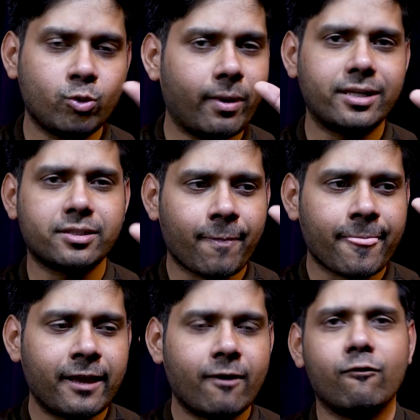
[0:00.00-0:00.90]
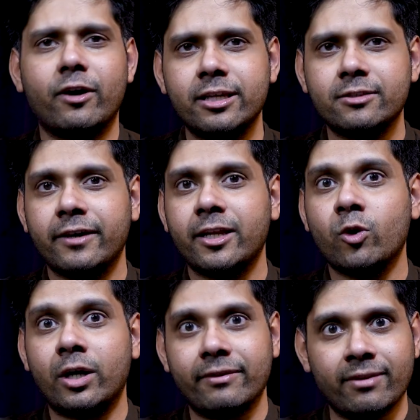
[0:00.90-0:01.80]
parts. One is where
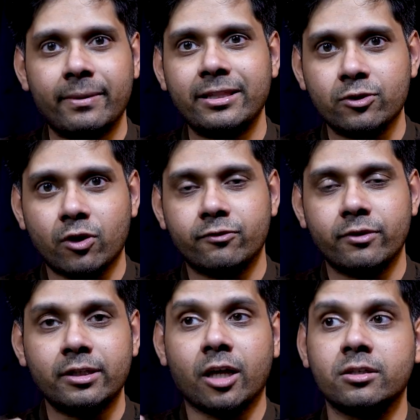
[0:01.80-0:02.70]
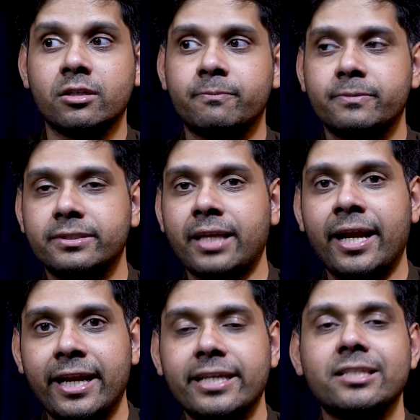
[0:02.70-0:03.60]
you are developing the software, and the other
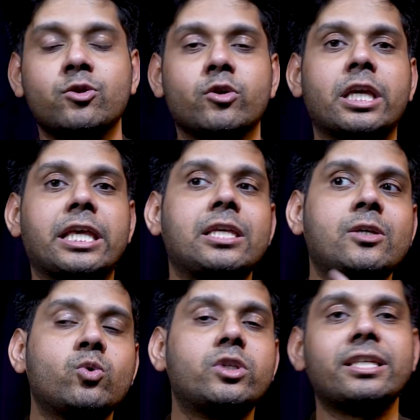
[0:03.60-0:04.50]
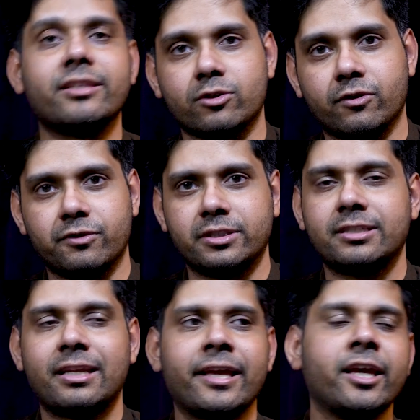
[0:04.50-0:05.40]
side is you are using the software.
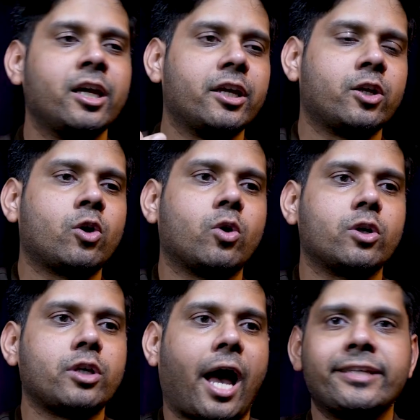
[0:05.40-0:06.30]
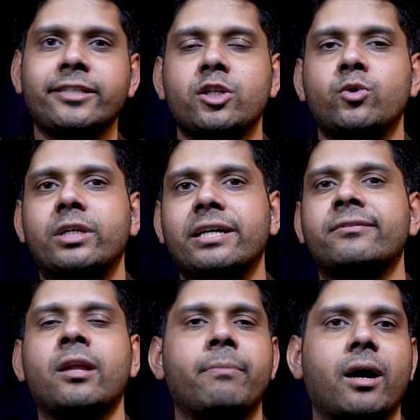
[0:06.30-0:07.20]
Just like, you know, either you
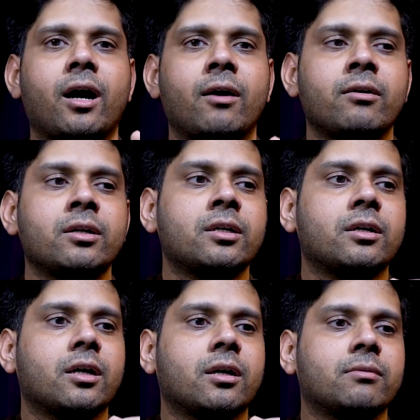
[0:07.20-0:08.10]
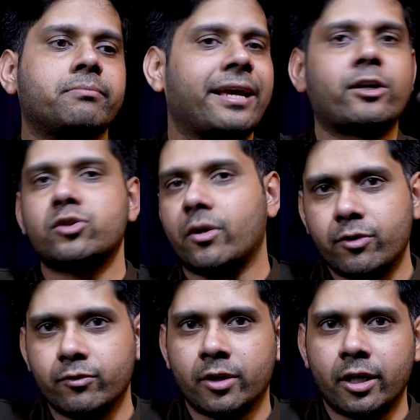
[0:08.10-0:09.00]
develop a
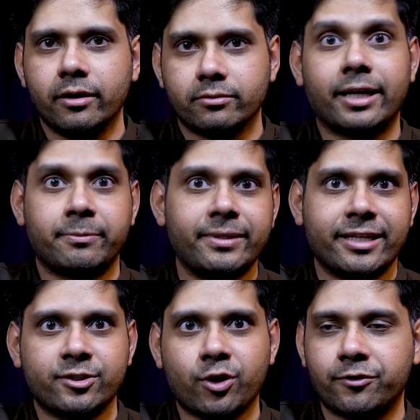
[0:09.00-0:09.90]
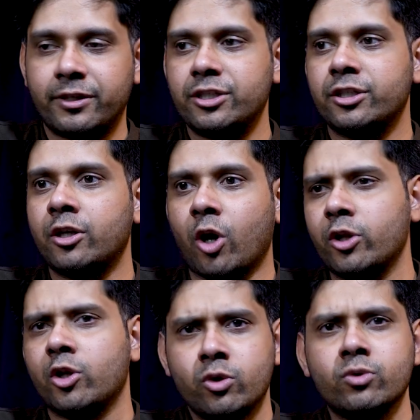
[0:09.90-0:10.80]
Microsoft Word, that's a software engineer,
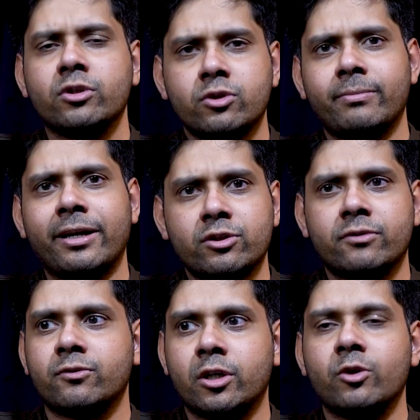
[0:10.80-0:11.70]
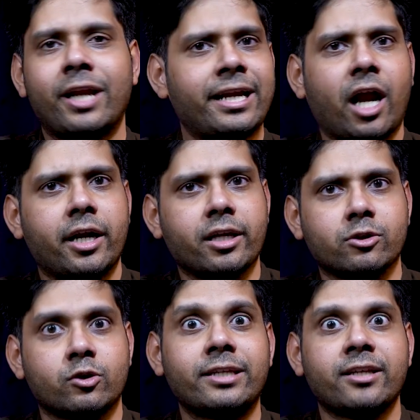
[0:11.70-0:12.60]
or you use a Microsoft Word to write an
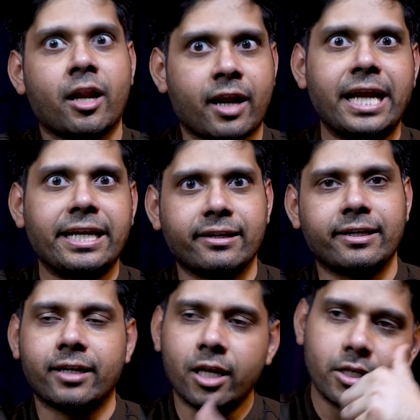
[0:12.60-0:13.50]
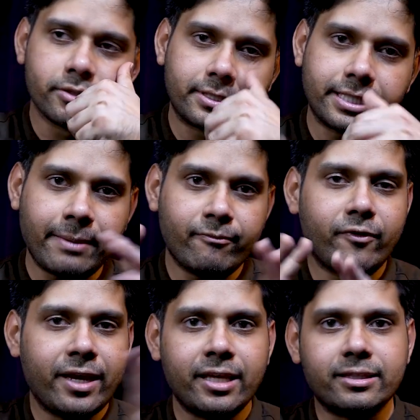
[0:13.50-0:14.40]
article, so that's a writer, right? The same
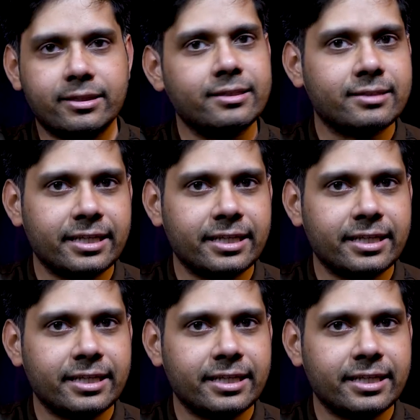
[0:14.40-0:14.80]
way this